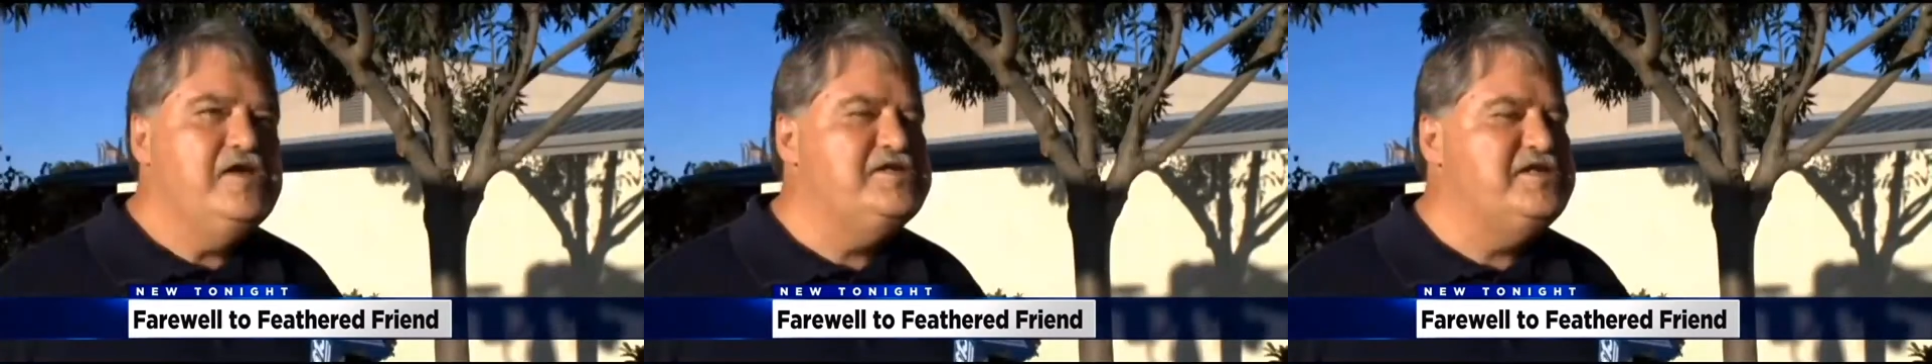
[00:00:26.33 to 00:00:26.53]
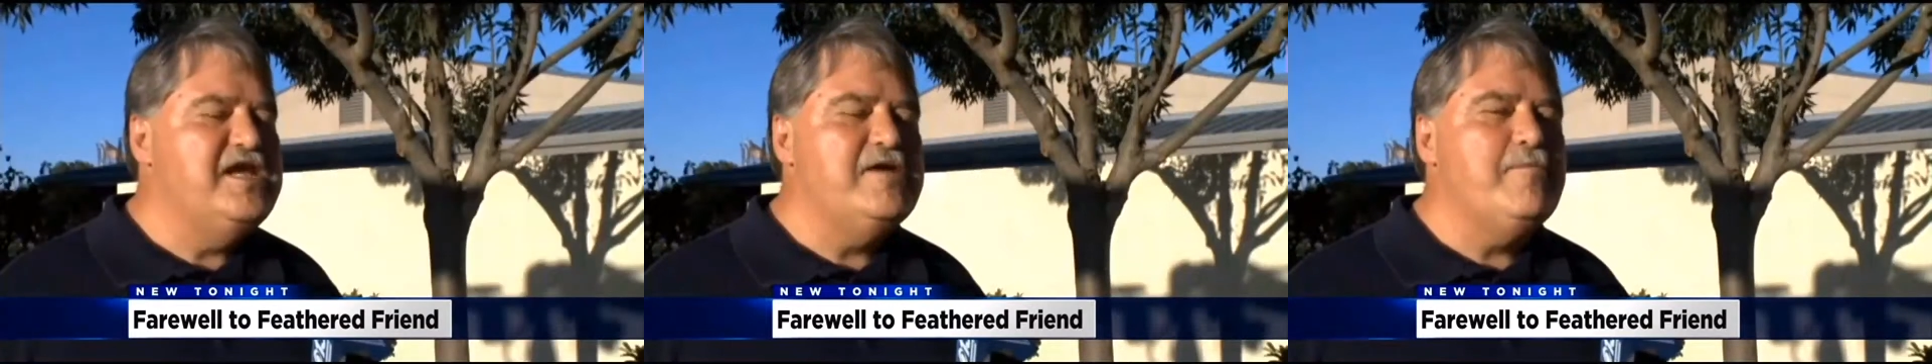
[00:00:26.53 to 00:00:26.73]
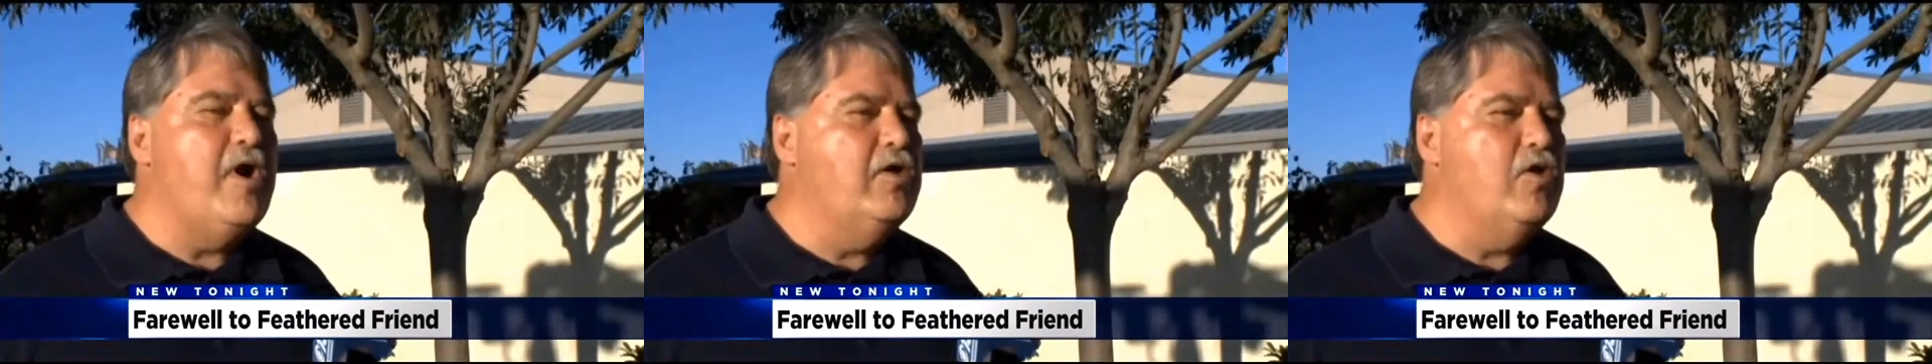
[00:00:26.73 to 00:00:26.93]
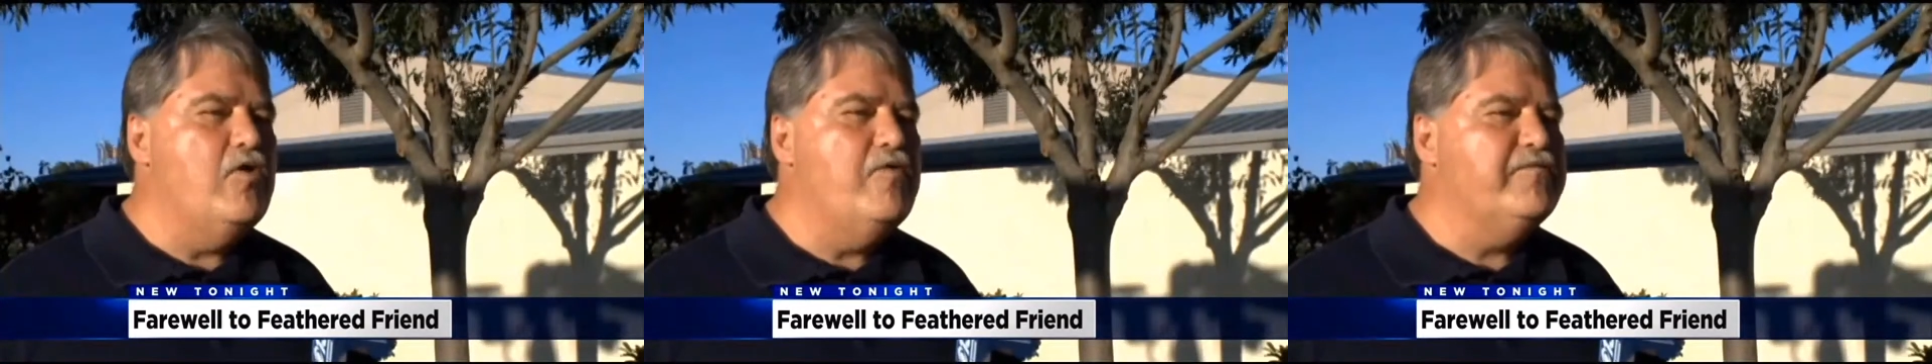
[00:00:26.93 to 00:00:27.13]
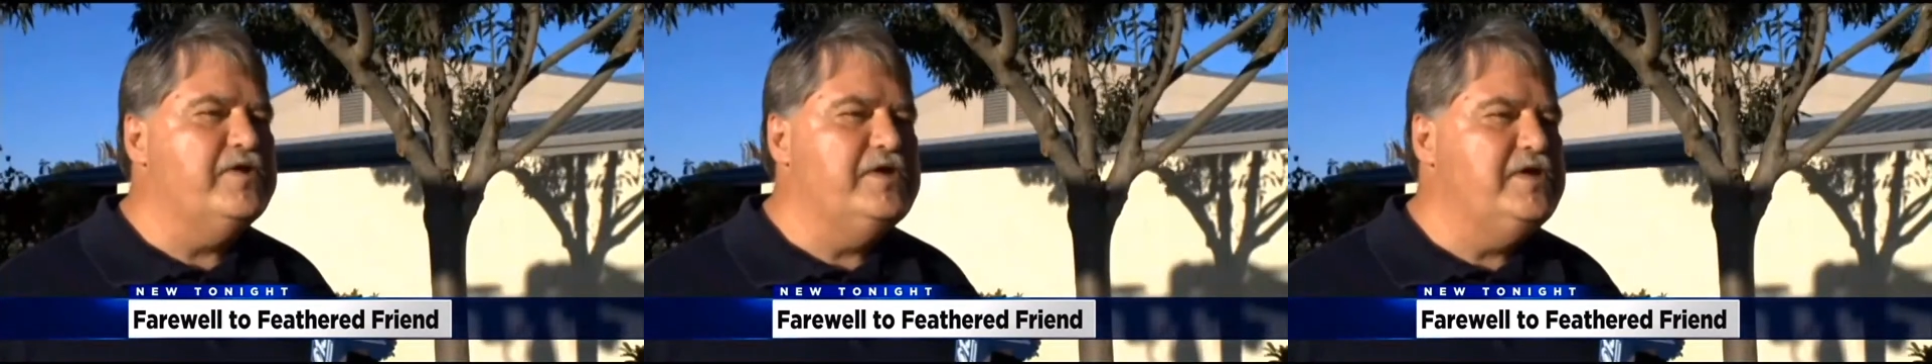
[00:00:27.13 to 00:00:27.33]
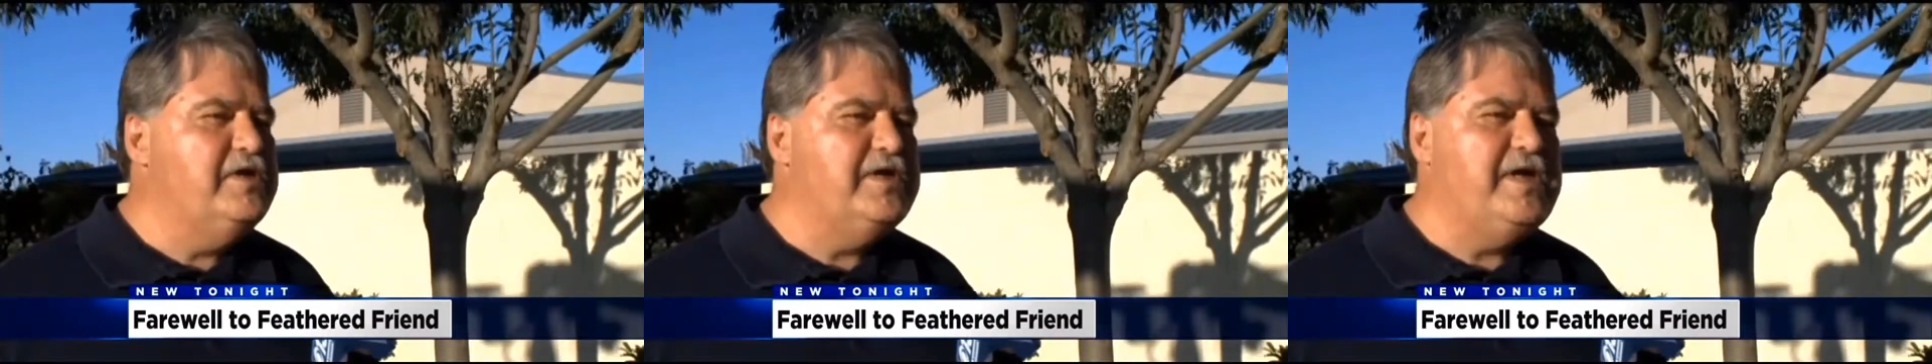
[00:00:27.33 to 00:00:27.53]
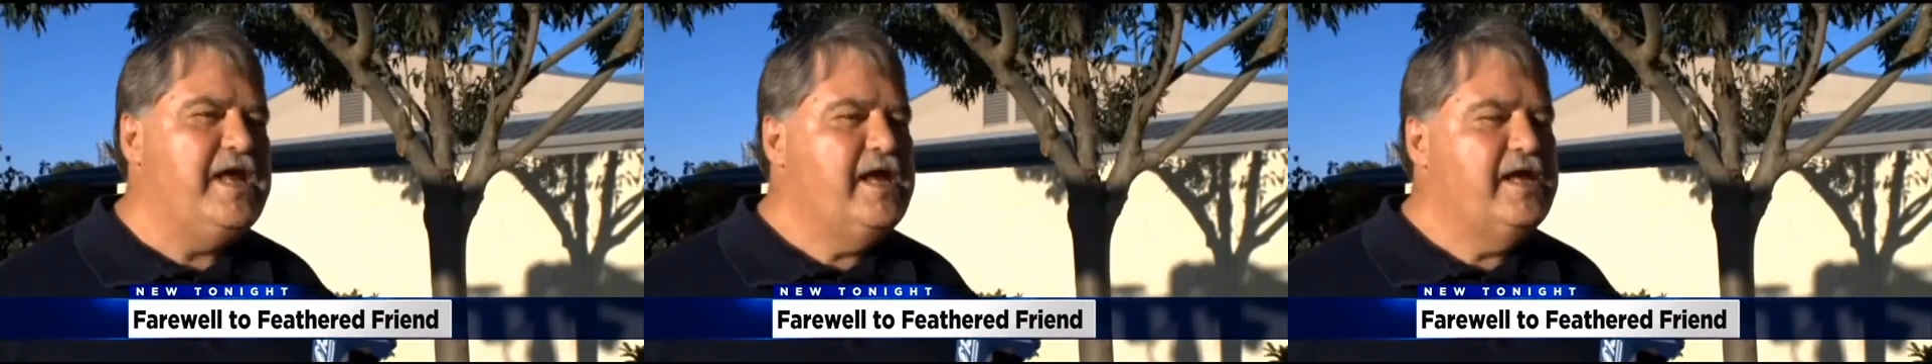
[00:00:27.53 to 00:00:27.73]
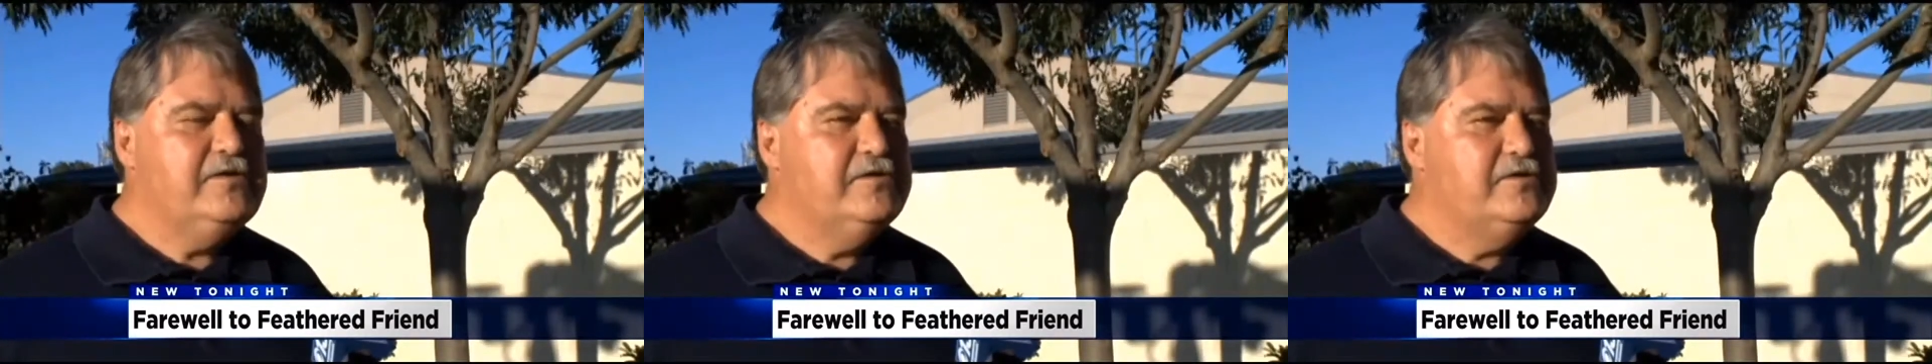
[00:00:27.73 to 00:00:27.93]
You see him all over and you
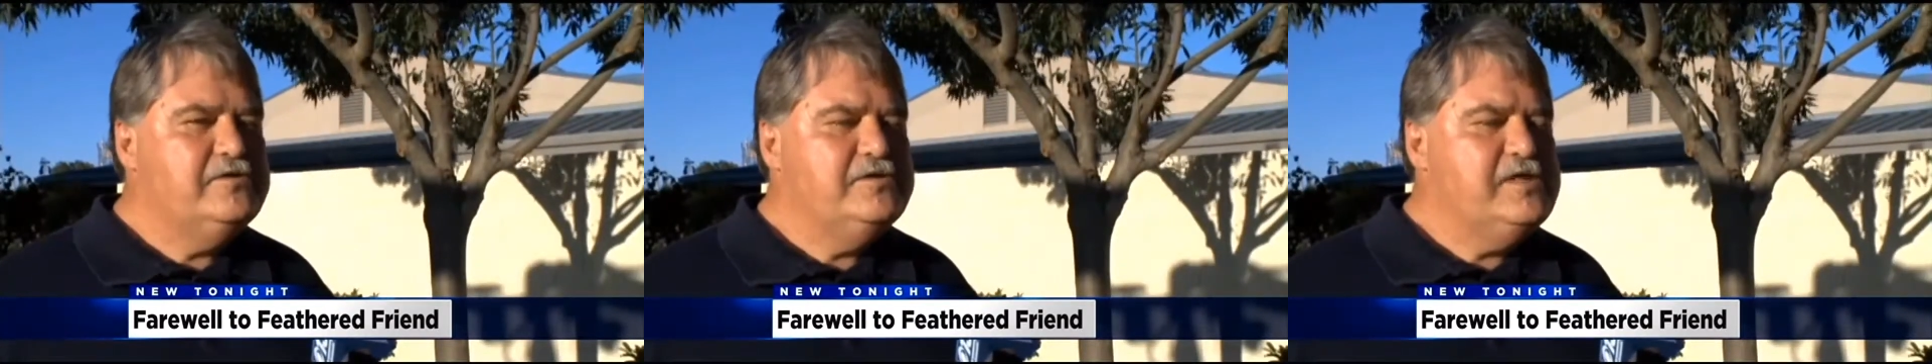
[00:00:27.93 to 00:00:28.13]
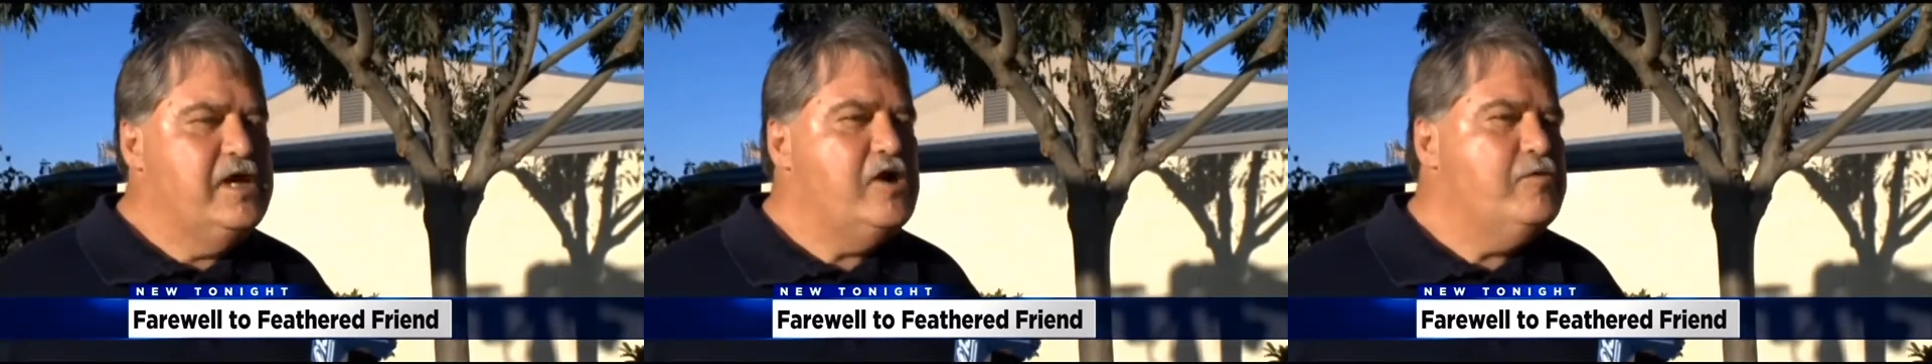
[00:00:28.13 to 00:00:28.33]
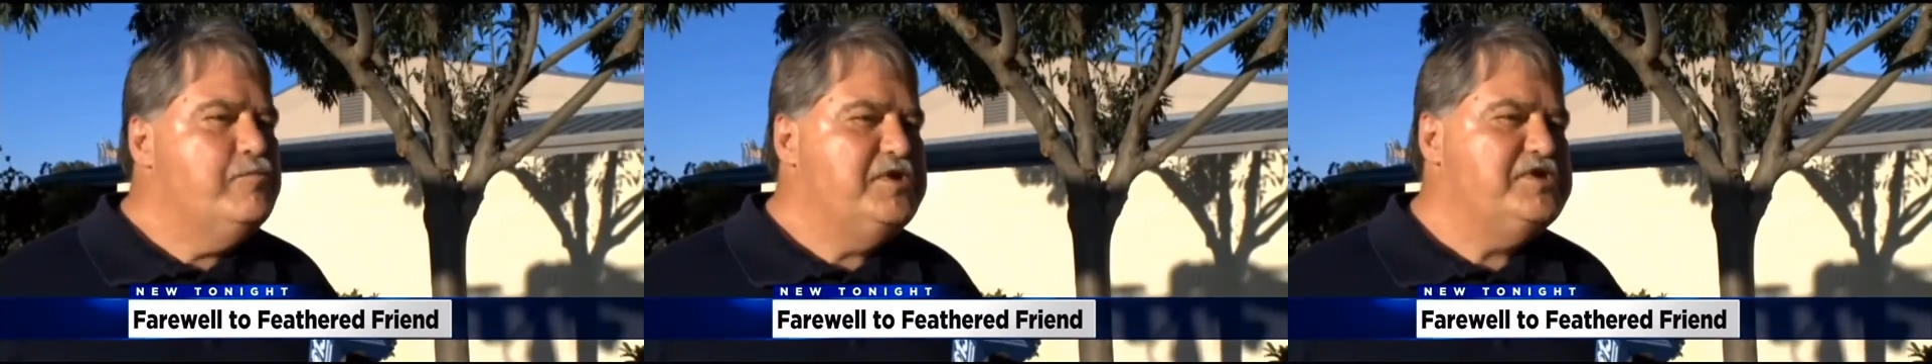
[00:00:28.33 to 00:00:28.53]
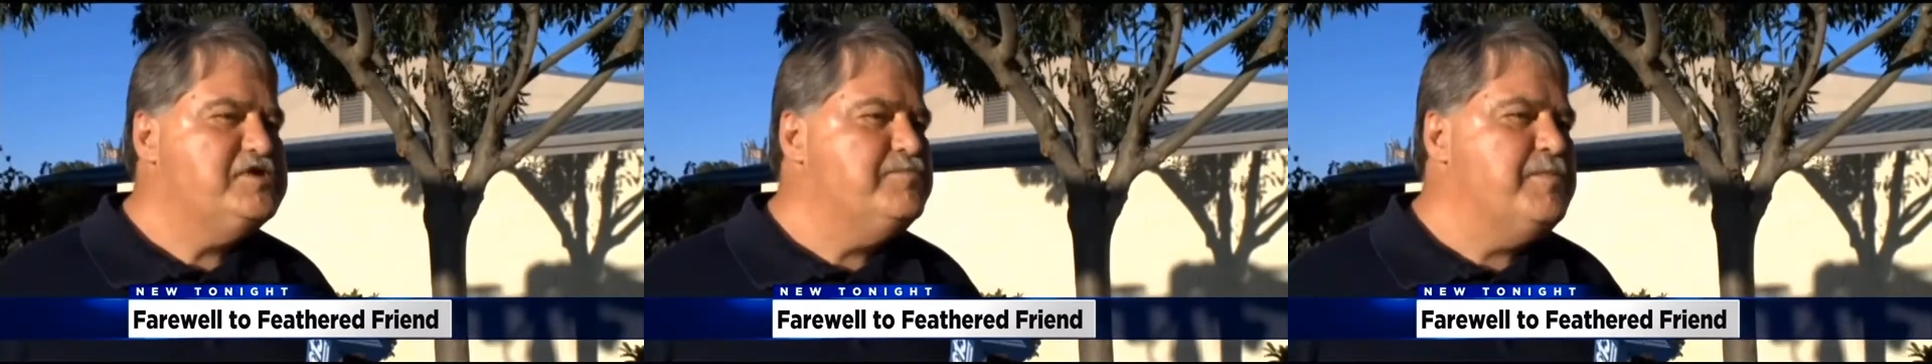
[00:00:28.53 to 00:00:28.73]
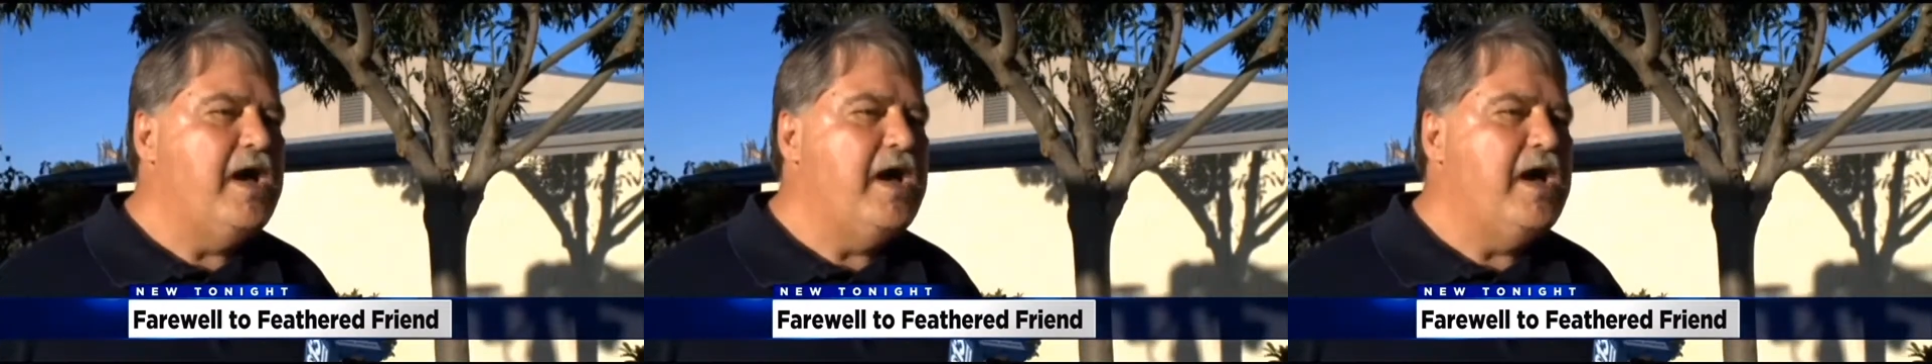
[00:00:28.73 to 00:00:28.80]
can't help but